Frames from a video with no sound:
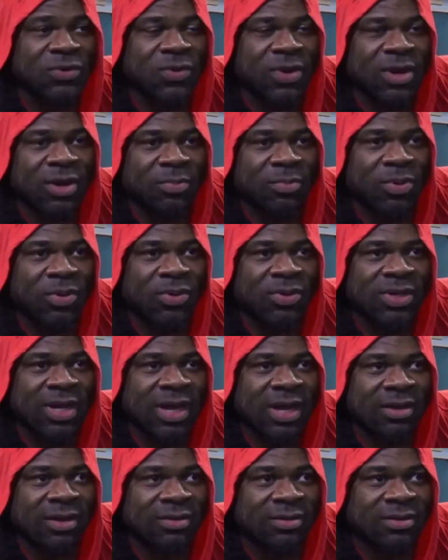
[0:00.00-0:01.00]
doing the pull
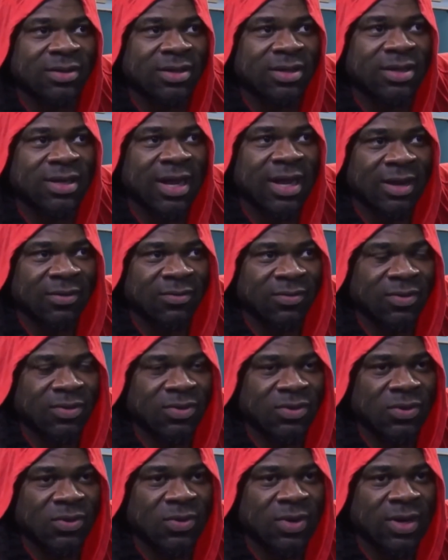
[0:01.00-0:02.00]
down, like we
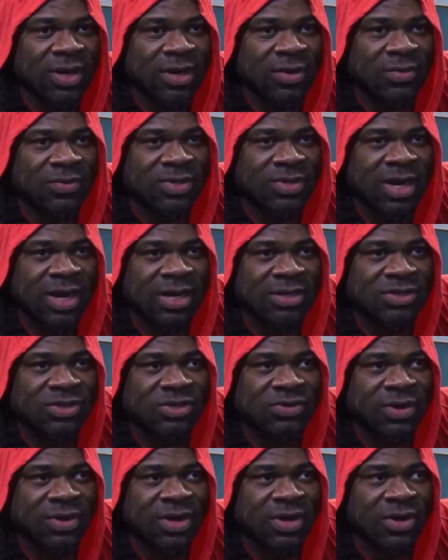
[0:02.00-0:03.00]
were doing, I was
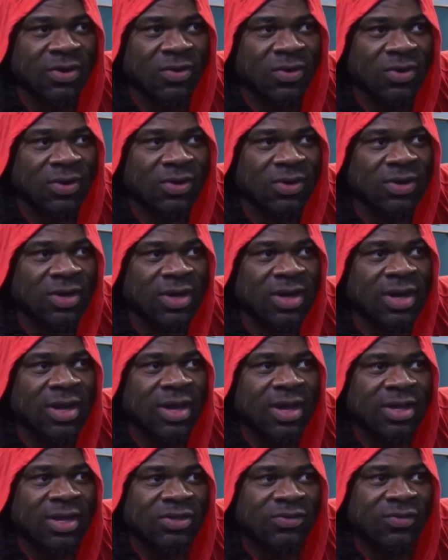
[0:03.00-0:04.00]
concentrating on
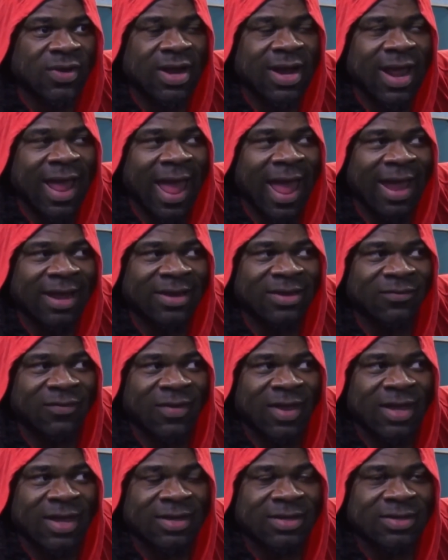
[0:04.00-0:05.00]
trying to
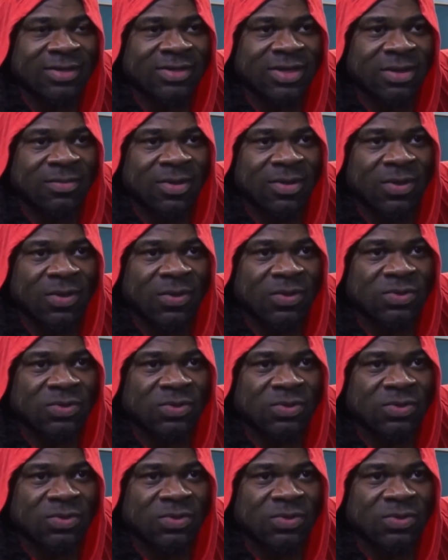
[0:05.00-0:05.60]
activate some of